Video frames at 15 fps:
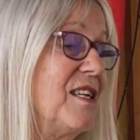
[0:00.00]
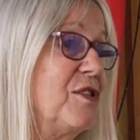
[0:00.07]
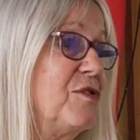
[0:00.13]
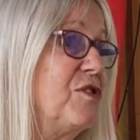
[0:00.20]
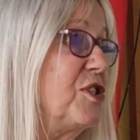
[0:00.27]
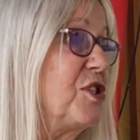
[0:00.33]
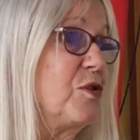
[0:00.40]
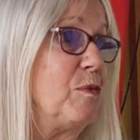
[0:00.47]
You
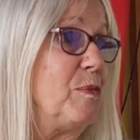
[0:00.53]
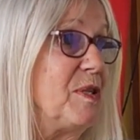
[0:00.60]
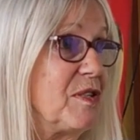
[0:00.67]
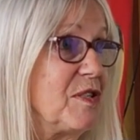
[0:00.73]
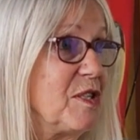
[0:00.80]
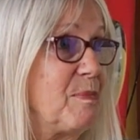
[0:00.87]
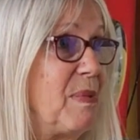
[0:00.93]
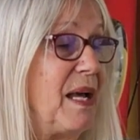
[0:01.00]
just do a bit
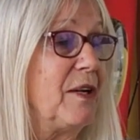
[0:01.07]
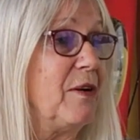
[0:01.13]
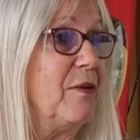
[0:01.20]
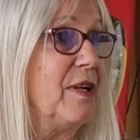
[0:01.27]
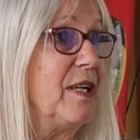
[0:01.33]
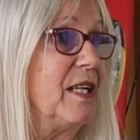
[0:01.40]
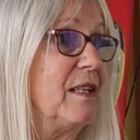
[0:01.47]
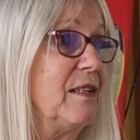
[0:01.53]
of
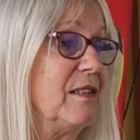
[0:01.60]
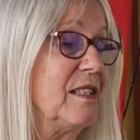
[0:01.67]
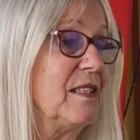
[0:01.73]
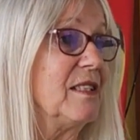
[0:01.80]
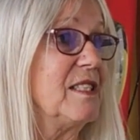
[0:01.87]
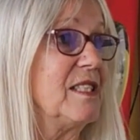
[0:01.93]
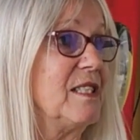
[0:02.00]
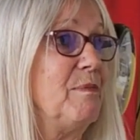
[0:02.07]
spannering
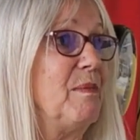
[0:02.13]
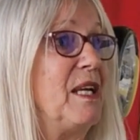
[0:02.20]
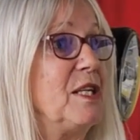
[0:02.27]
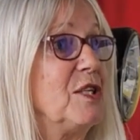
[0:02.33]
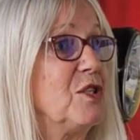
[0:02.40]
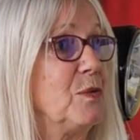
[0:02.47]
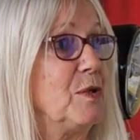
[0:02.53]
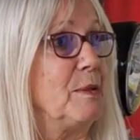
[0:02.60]
and
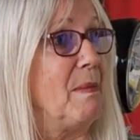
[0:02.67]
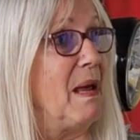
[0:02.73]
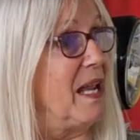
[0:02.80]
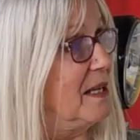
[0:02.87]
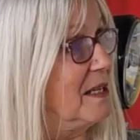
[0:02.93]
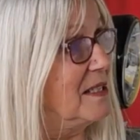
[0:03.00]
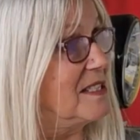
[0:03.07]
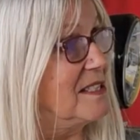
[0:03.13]
make do and
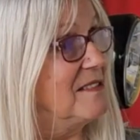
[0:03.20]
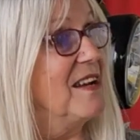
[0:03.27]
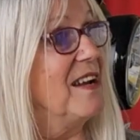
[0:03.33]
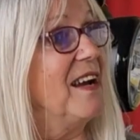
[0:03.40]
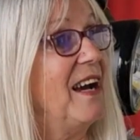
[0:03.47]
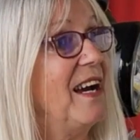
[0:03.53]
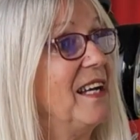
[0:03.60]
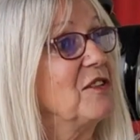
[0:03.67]
mend,
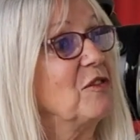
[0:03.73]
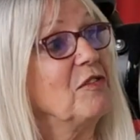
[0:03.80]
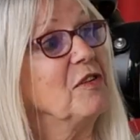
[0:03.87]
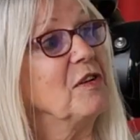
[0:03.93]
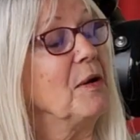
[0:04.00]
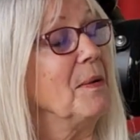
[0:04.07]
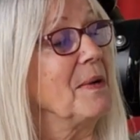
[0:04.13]
and off you go